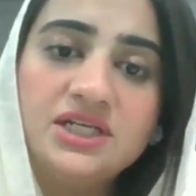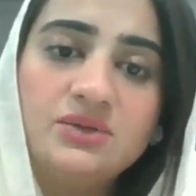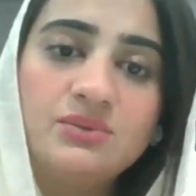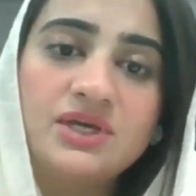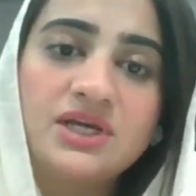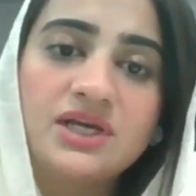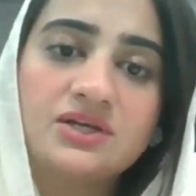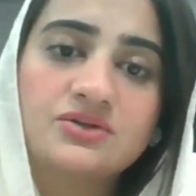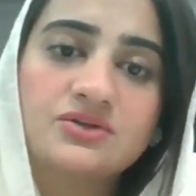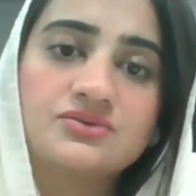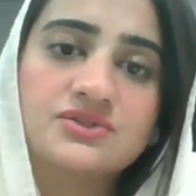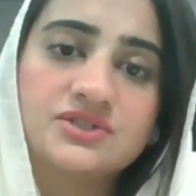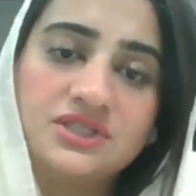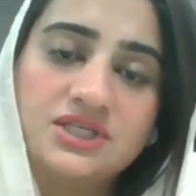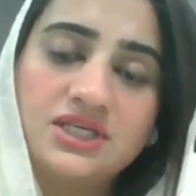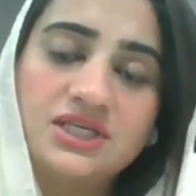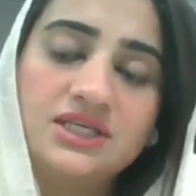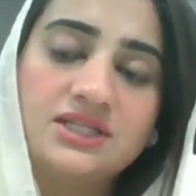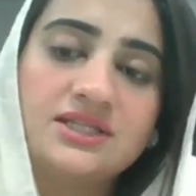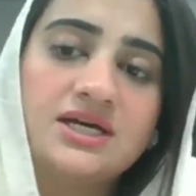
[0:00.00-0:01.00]
we get to
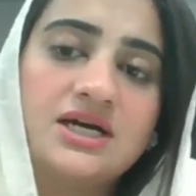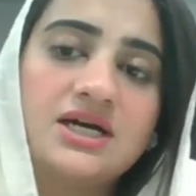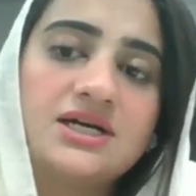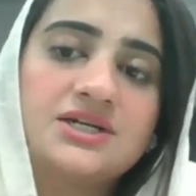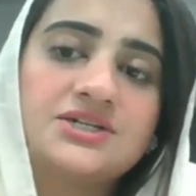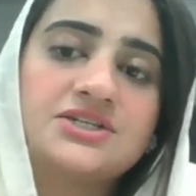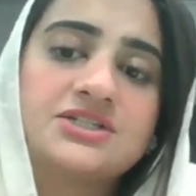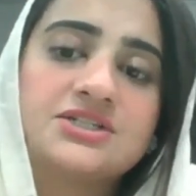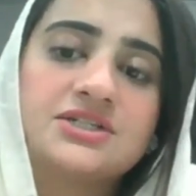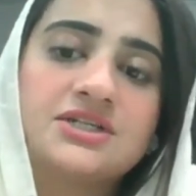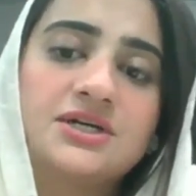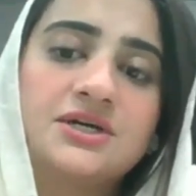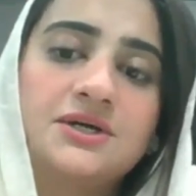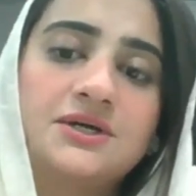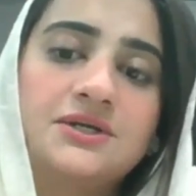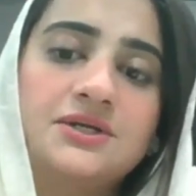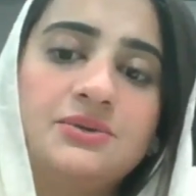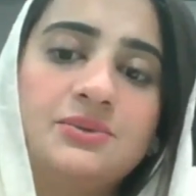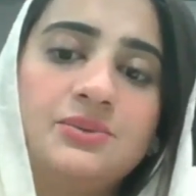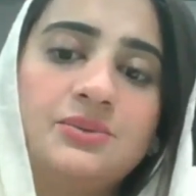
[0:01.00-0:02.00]
see that
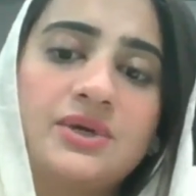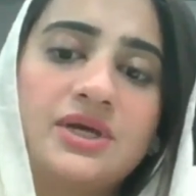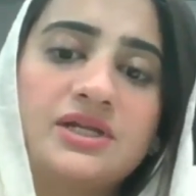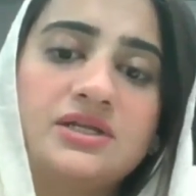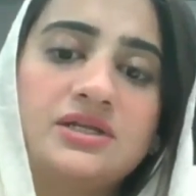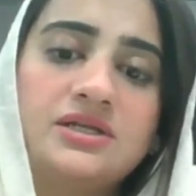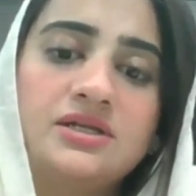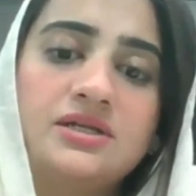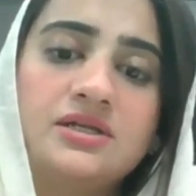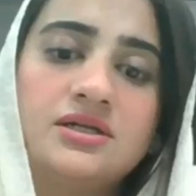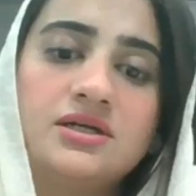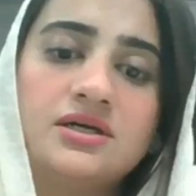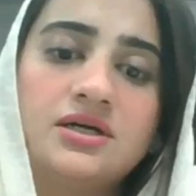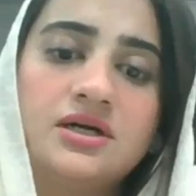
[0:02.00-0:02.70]
when,